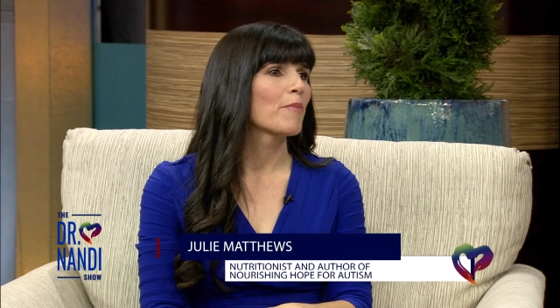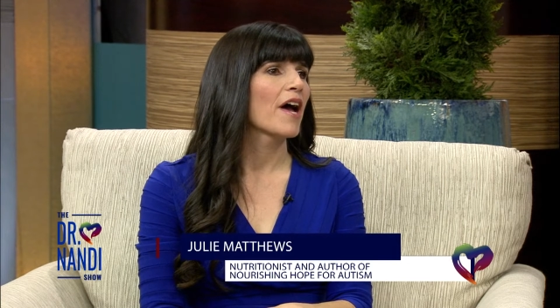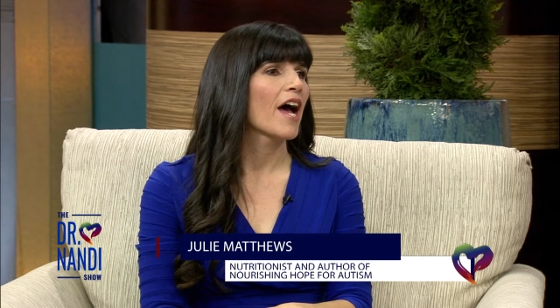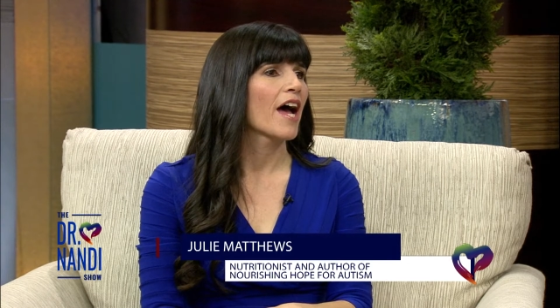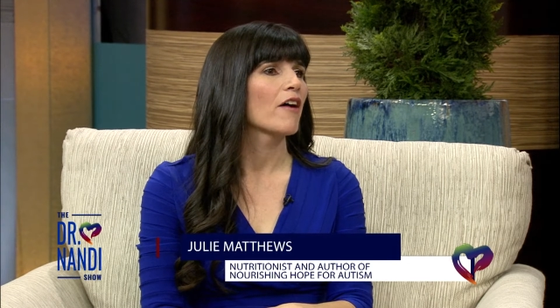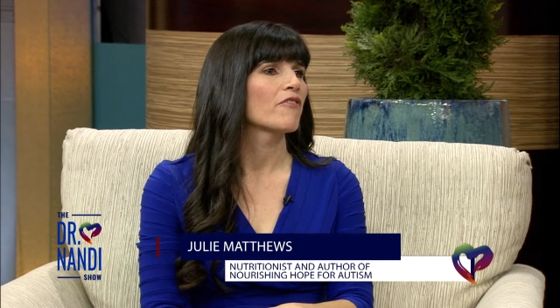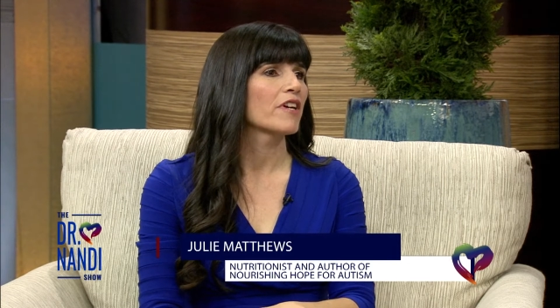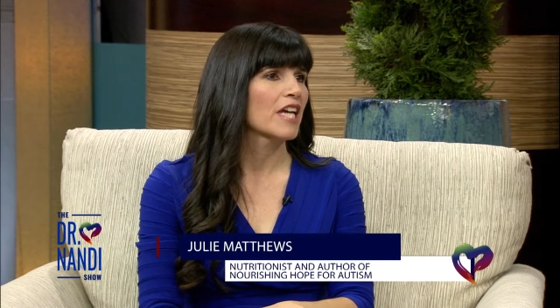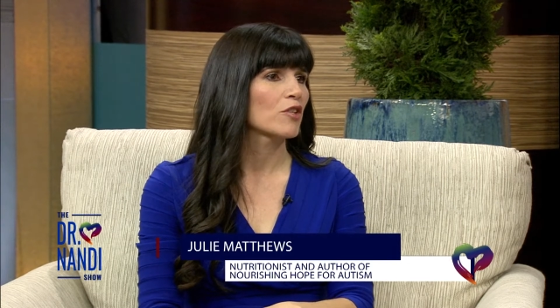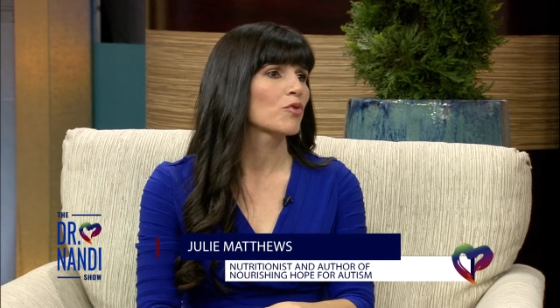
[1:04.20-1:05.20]
have
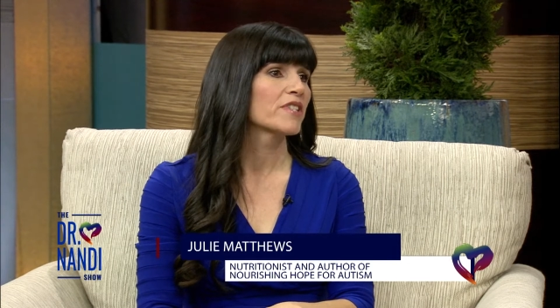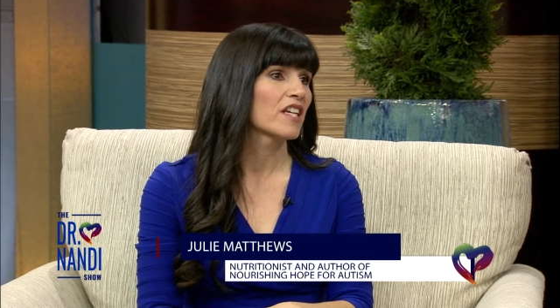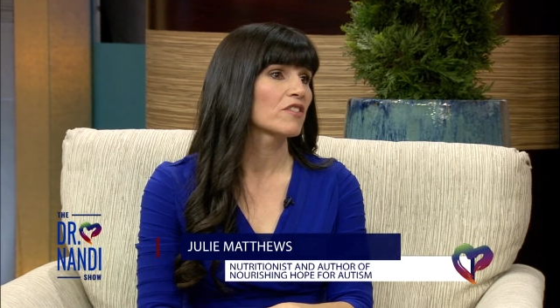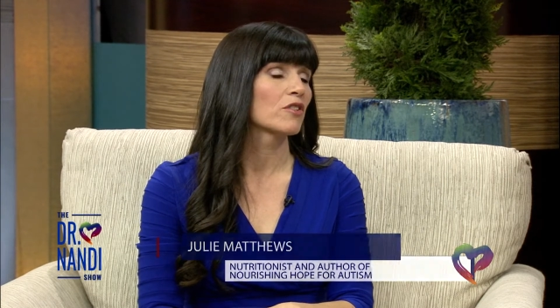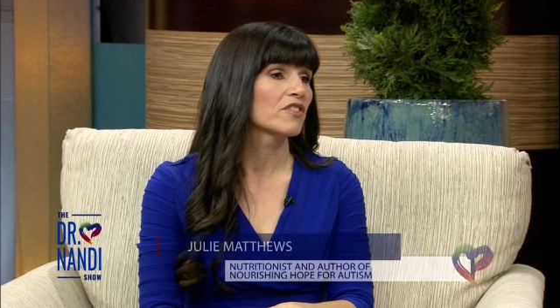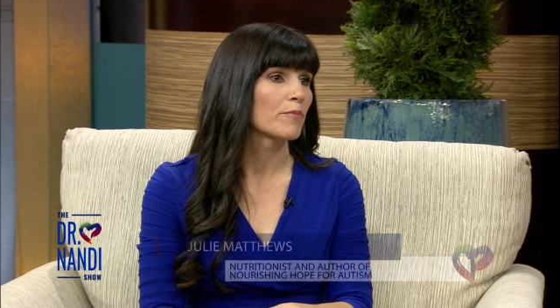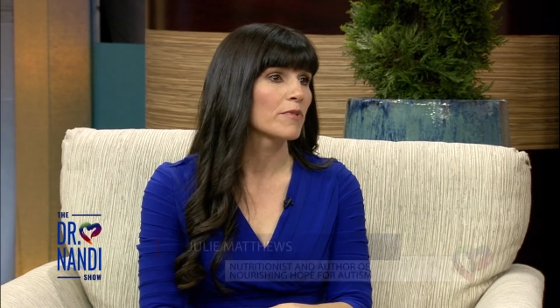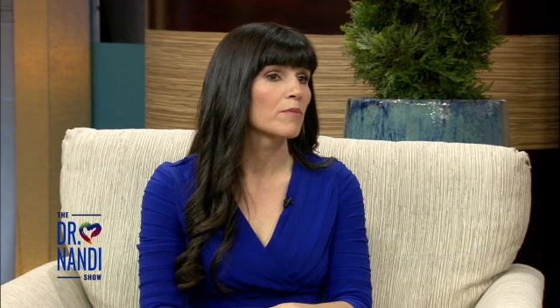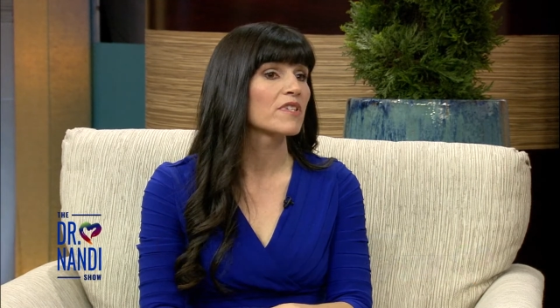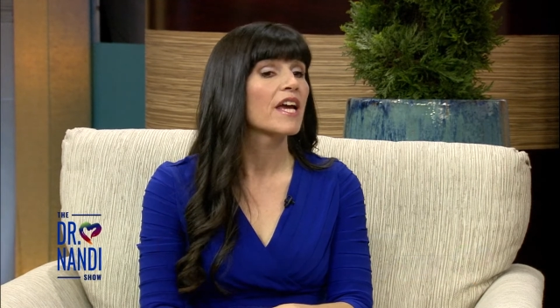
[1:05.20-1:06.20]
gastrointestinal
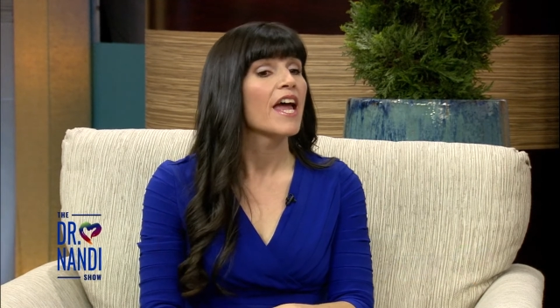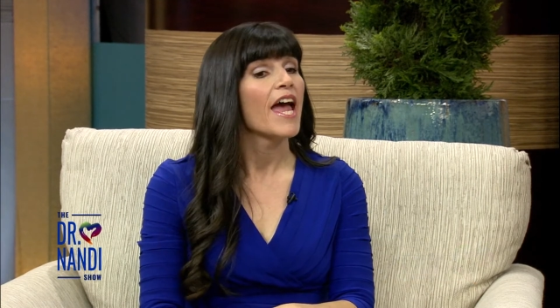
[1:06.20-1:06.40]
symptoms.